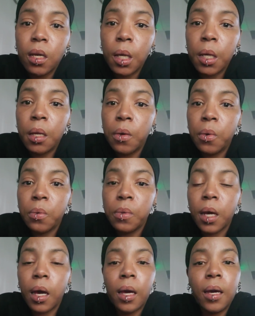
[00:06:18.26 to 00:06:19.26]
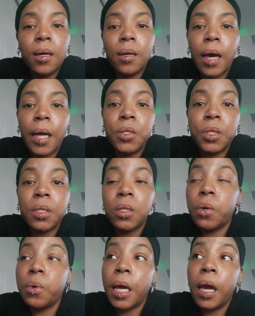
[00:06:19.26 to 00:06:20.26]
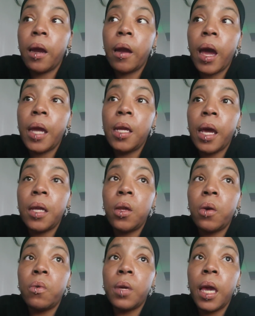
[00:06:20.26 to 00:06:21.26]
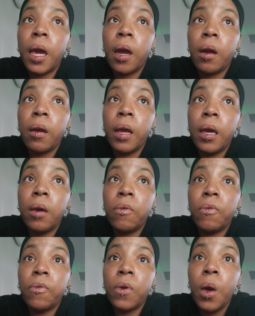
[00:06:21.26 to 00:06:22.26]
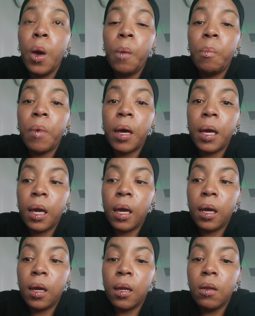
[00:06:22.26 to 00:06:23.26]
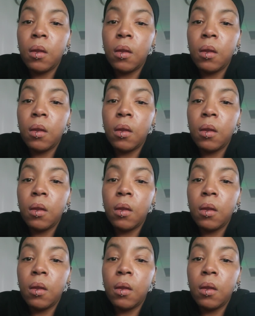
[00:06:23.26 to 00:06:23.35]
you know, I just don't care. I don't care if my